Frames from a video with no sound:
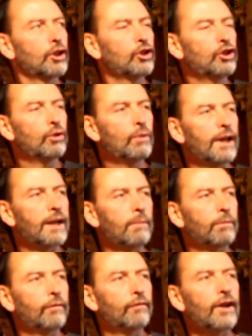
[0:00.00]
You wake up
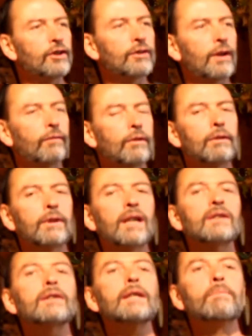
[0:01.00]
refreshed after a good
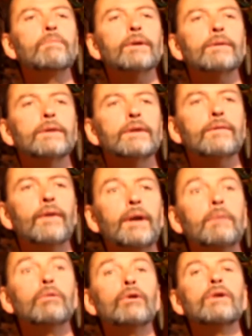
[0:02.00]
night's sleep. It's a very
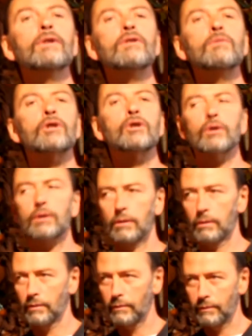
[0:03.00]
important switch.
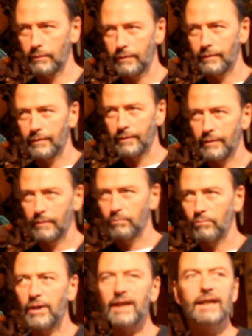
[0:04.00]

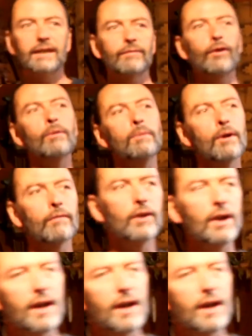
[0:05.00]
Please follow me over here.